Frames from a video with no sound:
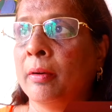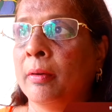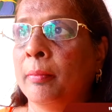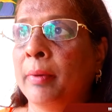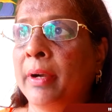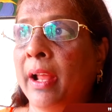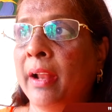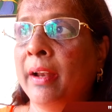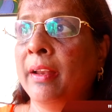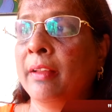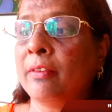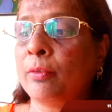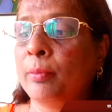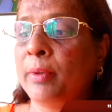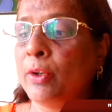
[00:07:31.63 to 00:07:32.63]
But
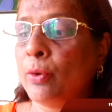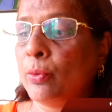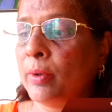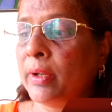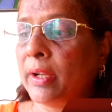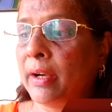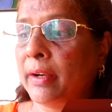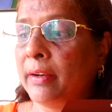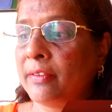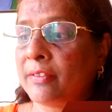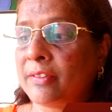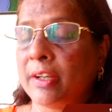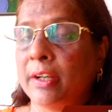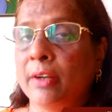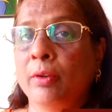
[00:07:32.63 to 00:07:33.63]
unless we don't
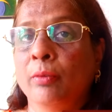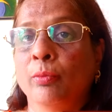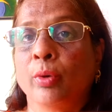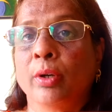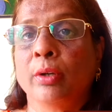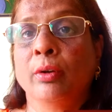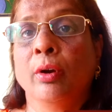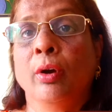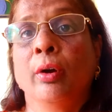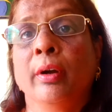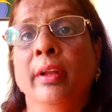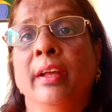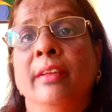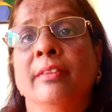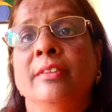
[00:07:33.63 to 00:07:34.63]
understand what
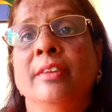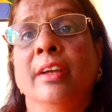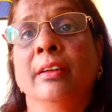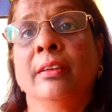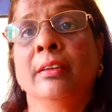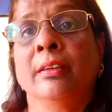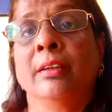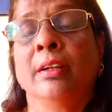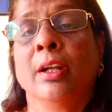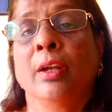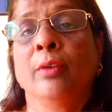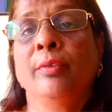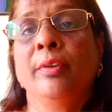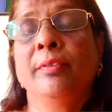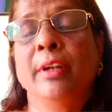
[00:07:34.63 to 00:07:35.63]
God has done,
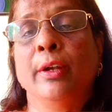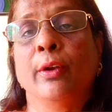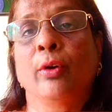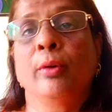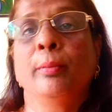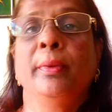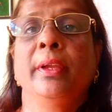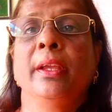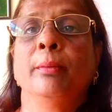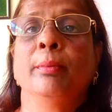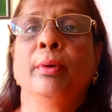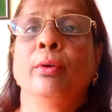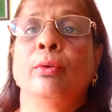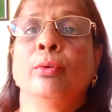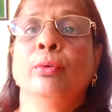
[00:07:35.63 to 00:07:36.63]
we will not be
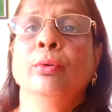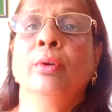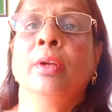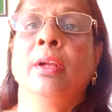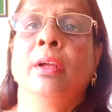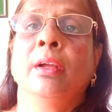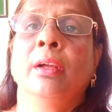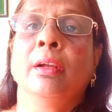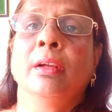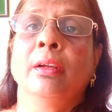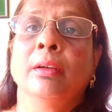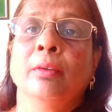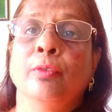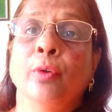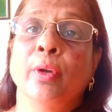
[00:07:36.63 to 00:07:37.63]
able to
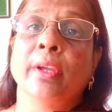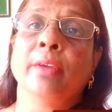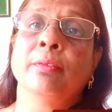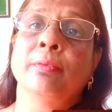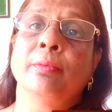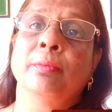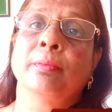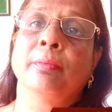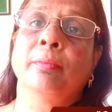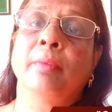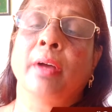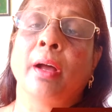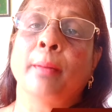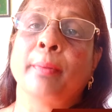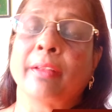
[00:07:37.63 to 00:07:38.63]
forgive
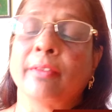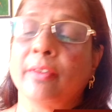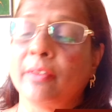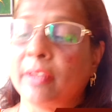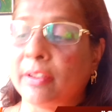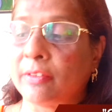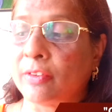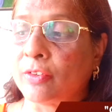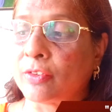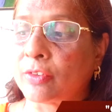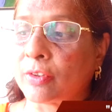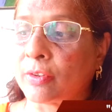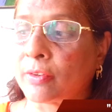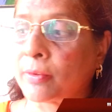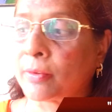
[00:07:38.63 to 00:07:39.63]
our brothers and
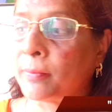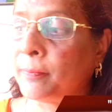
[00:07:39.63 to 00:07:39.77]
sisters.